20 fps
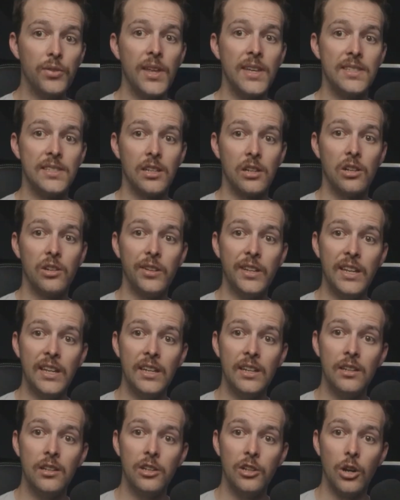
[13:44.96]
as a
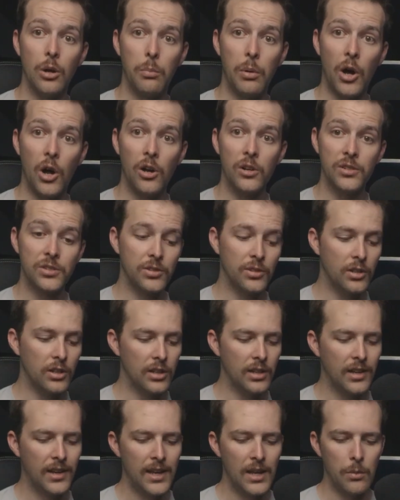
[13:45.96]
clean, you know, polished
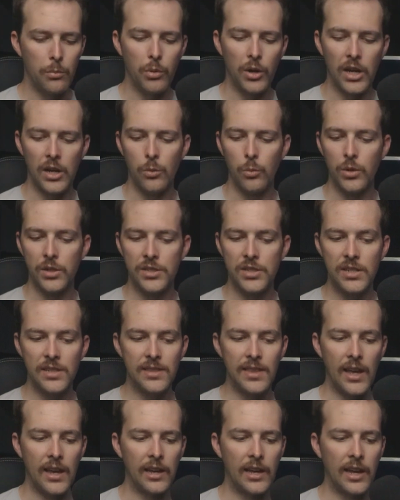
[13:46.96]
look, but with just
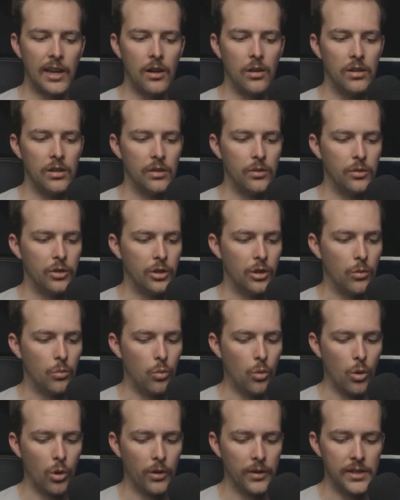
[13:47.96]
that kind of, you know,
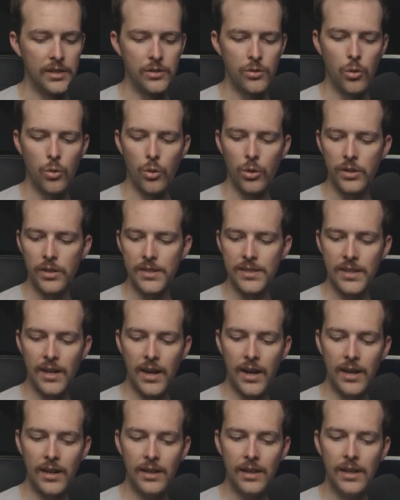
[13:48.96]
worn and torn
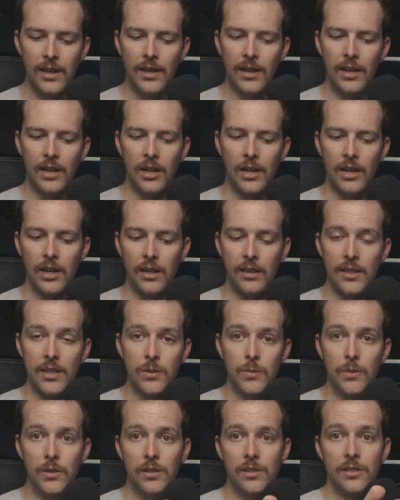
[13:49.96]
design. This
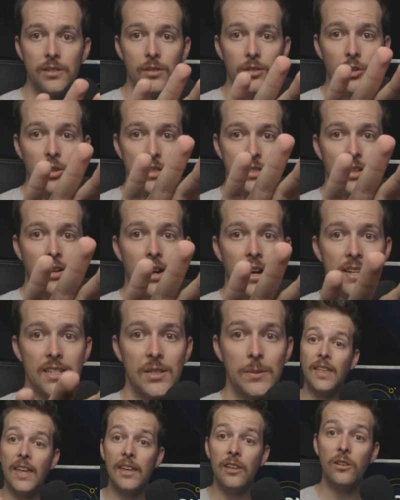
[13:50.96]
one looks
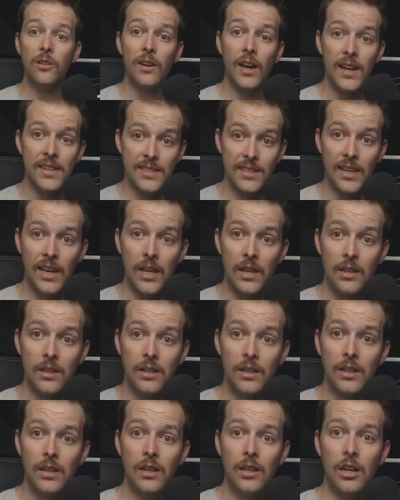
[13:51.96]
awesome. Thank you guys again
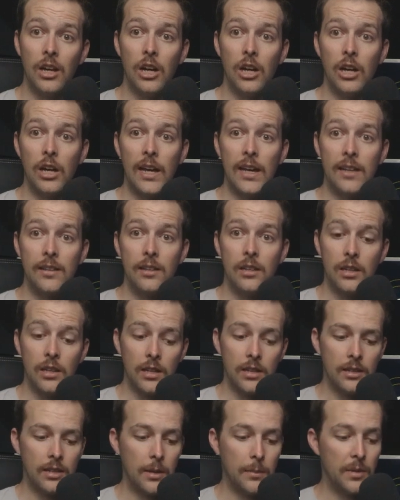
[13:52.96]

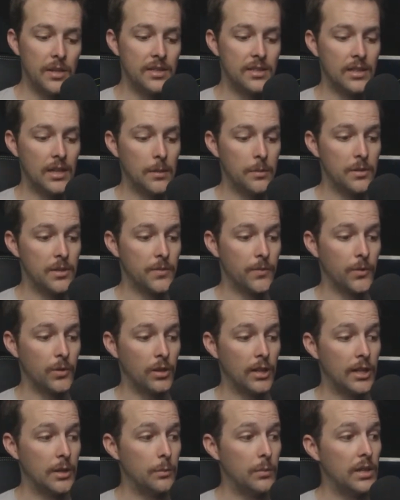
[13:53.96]
at Damien Sabers for
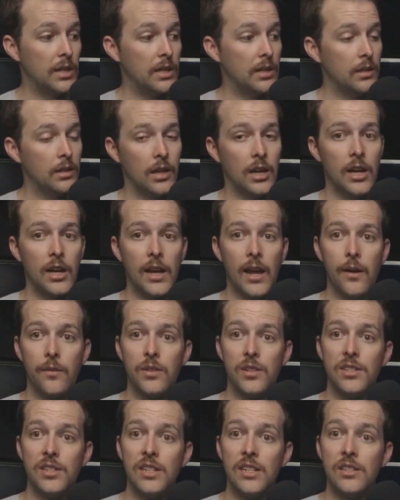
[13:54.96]
letting me have the
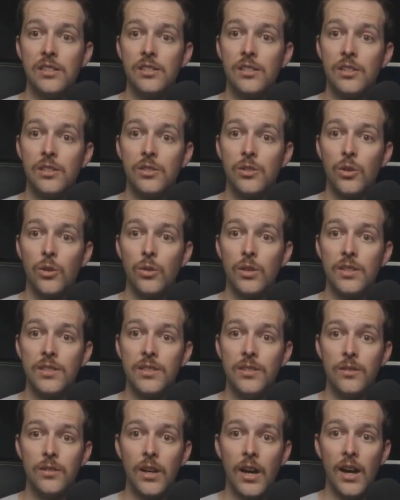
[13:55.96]
chance to show this
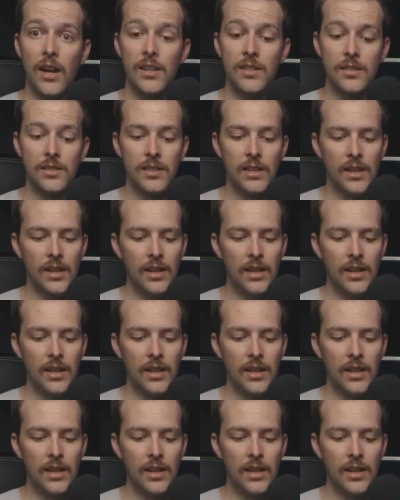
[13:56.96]
to you guys,